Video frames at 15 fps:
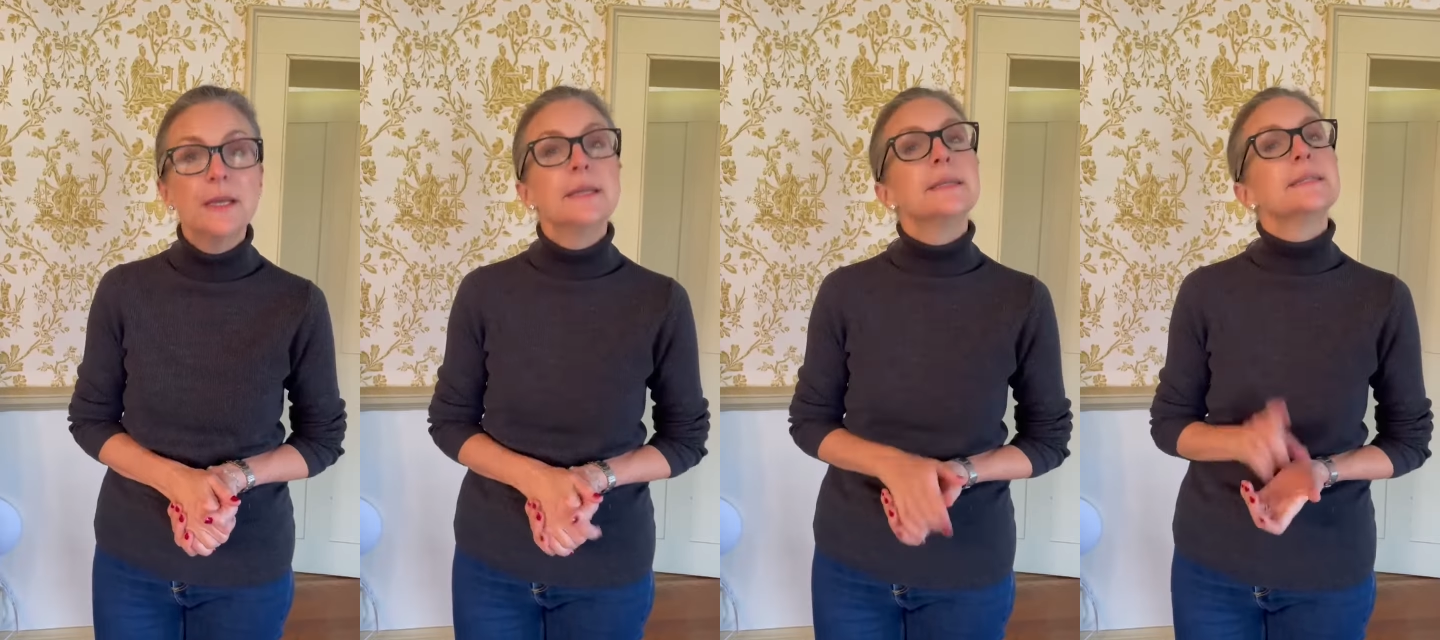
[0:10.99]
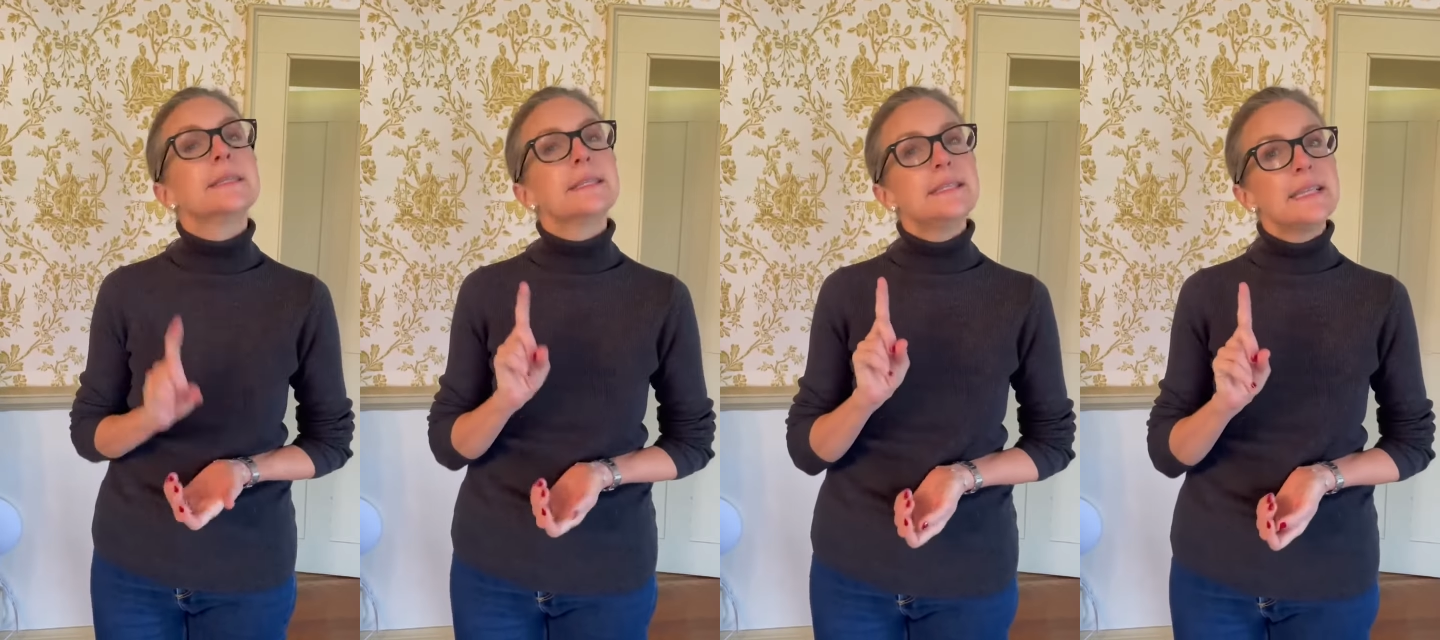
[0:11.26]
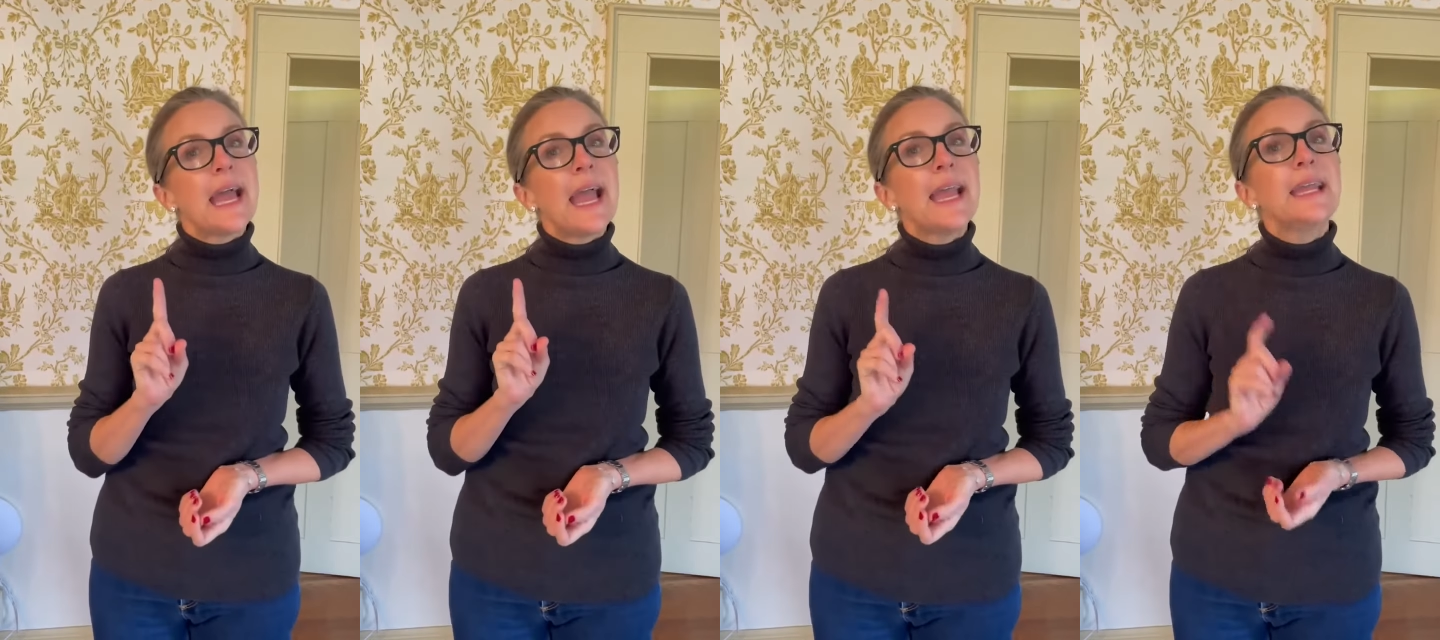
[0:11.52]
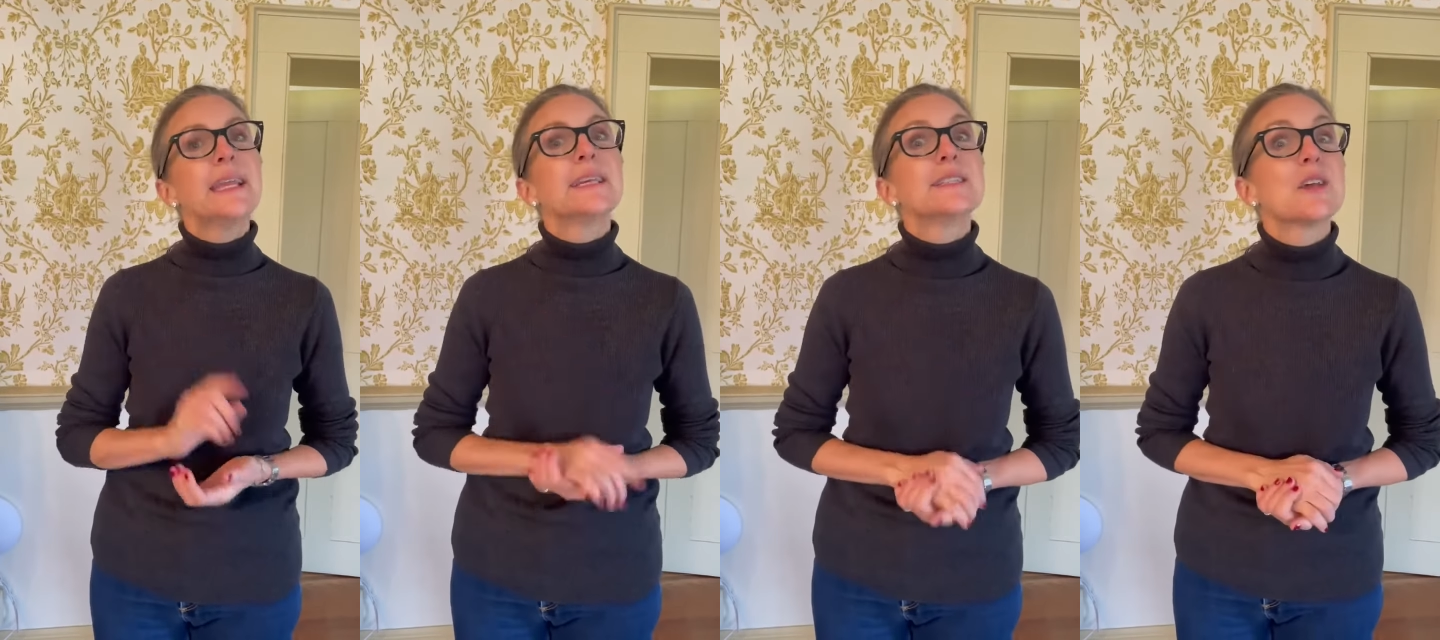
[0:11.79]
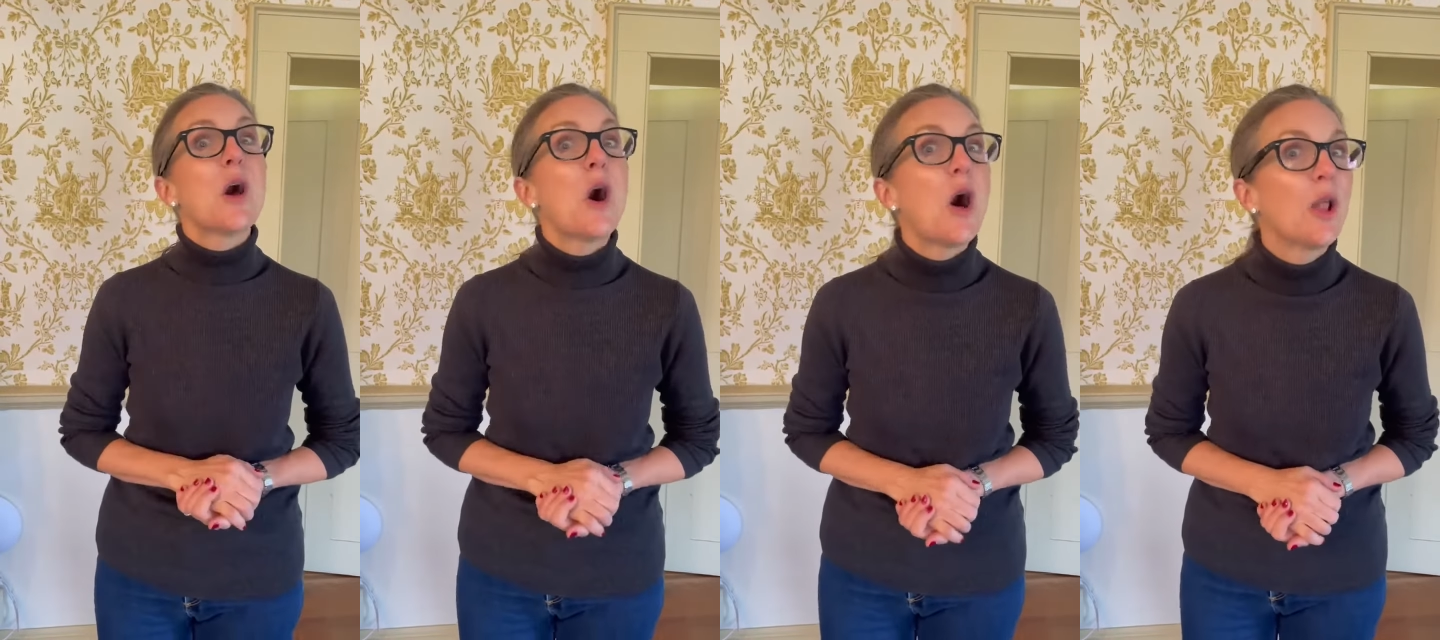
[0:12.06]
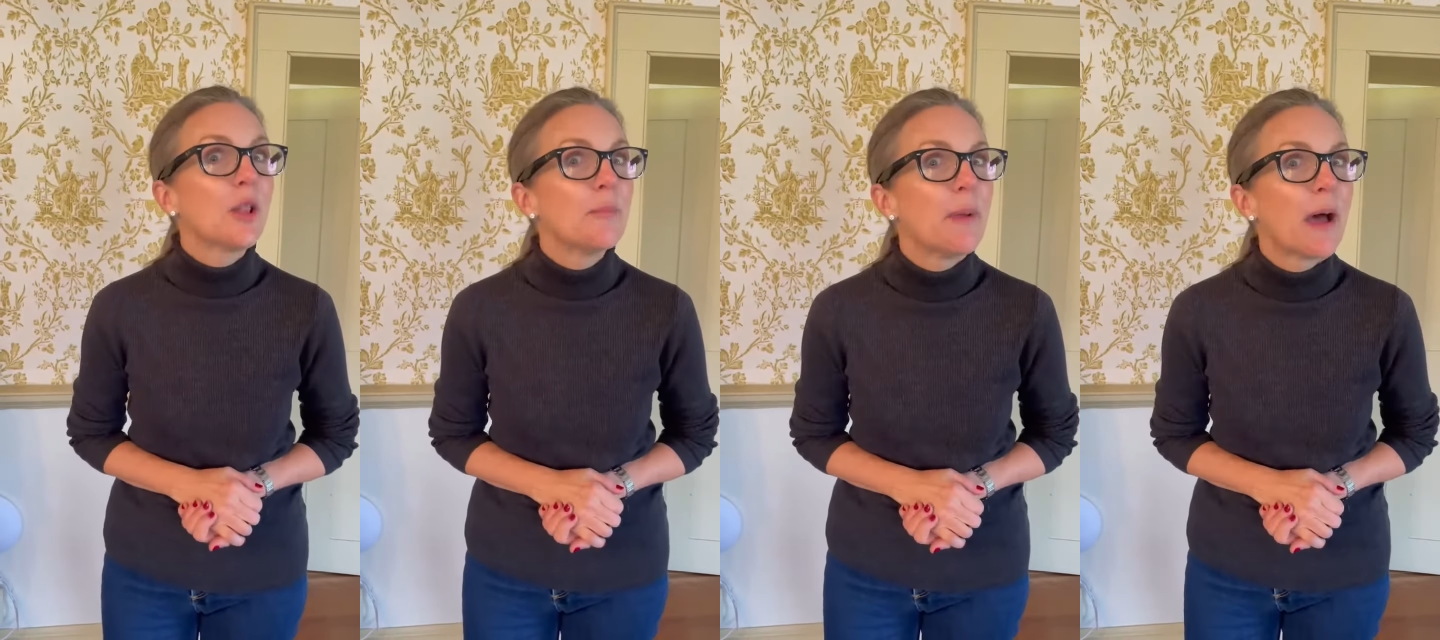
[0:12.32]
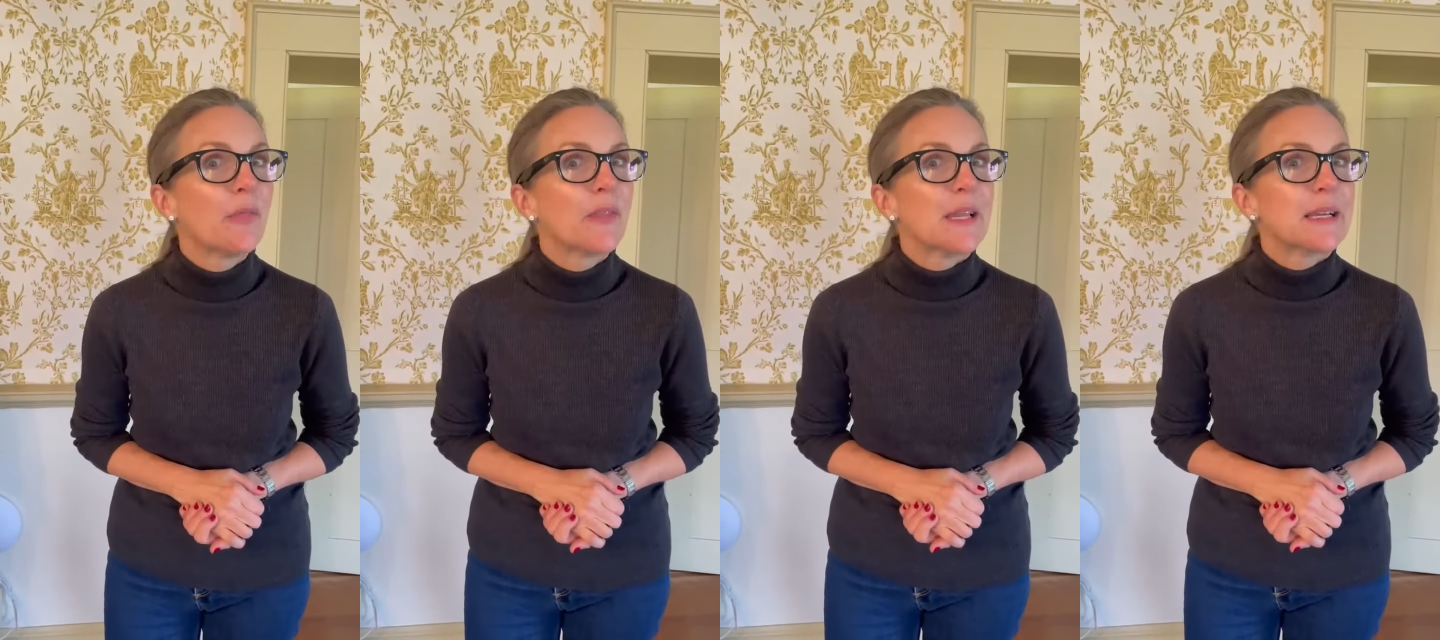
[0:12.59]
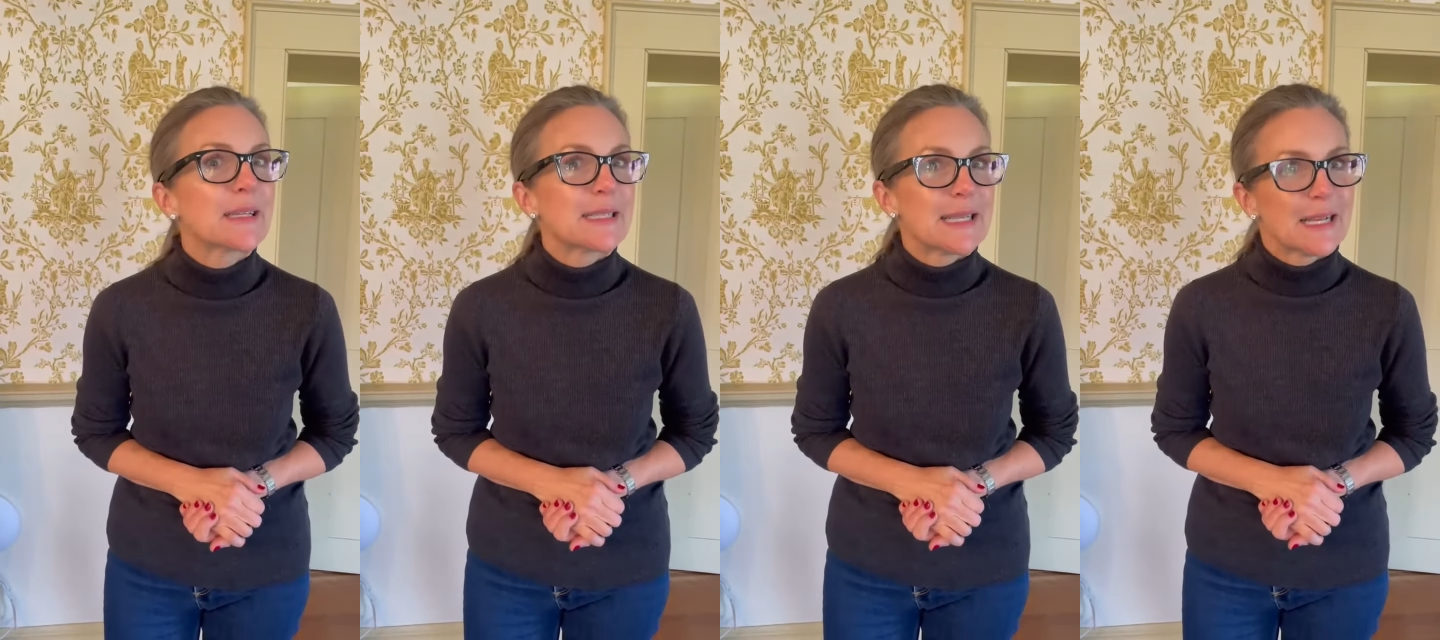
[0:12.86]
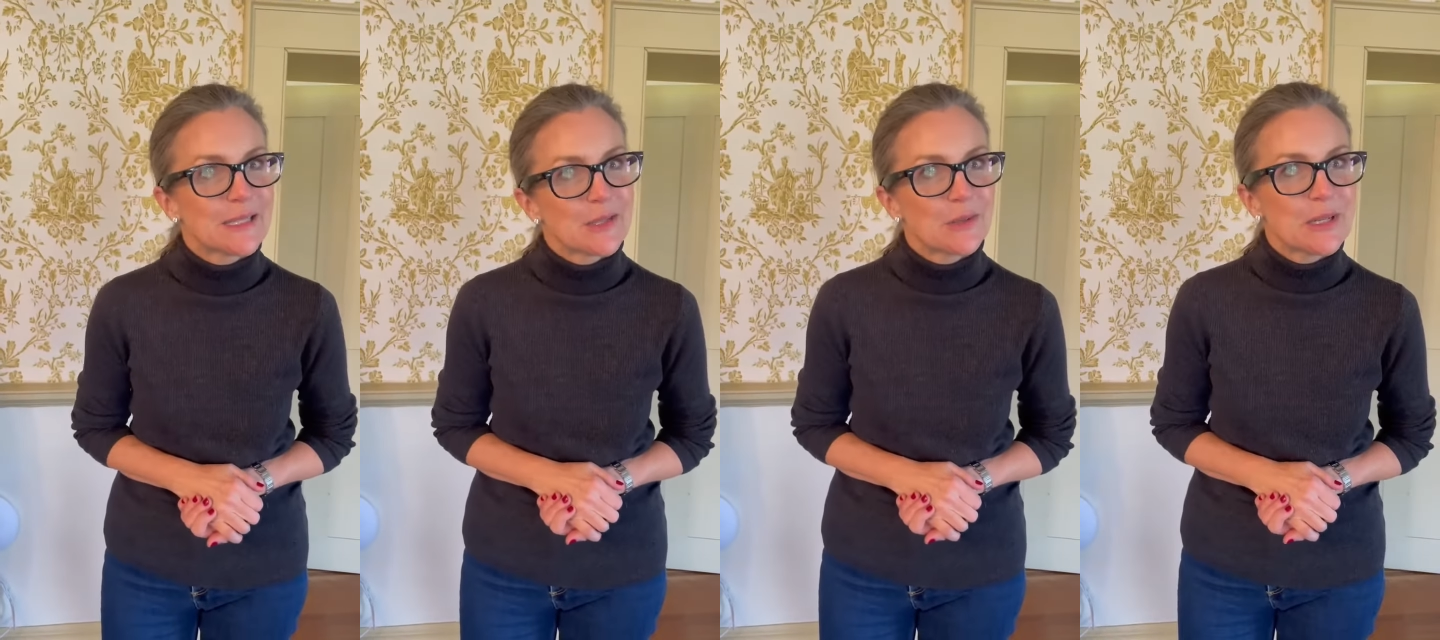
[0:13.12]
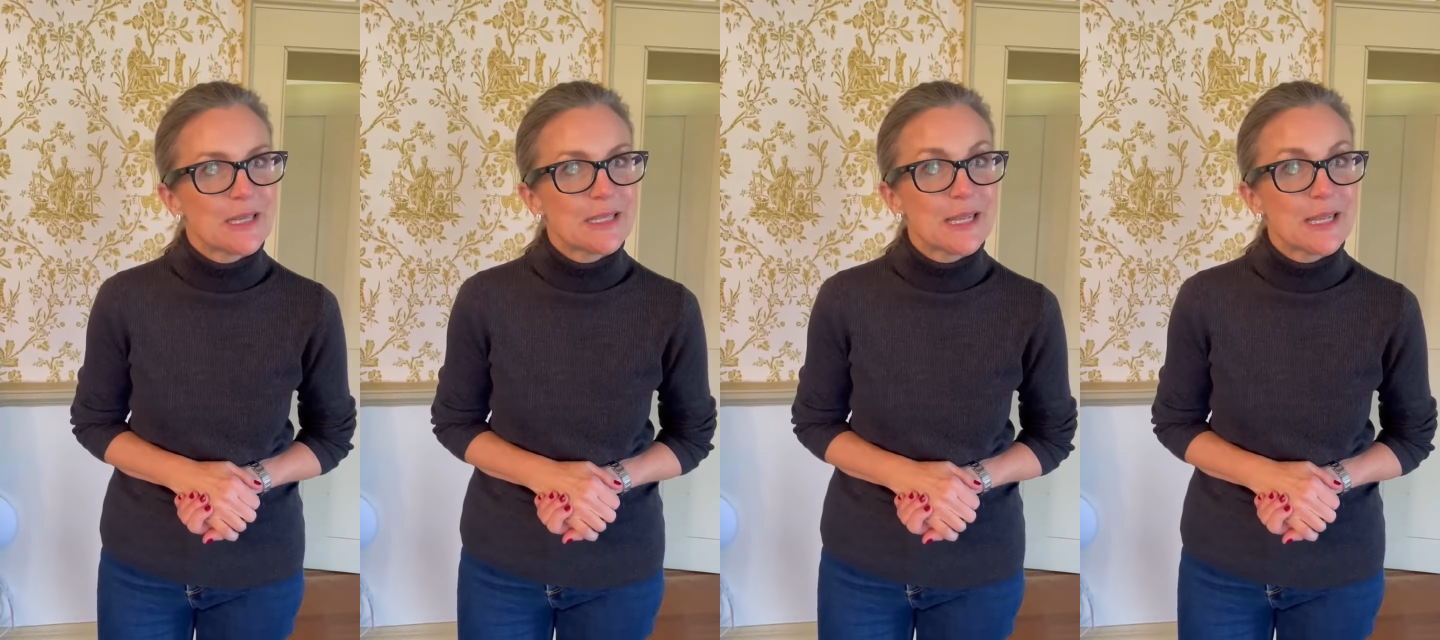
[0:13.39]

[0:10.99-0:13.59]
Today, it's all about the accessories,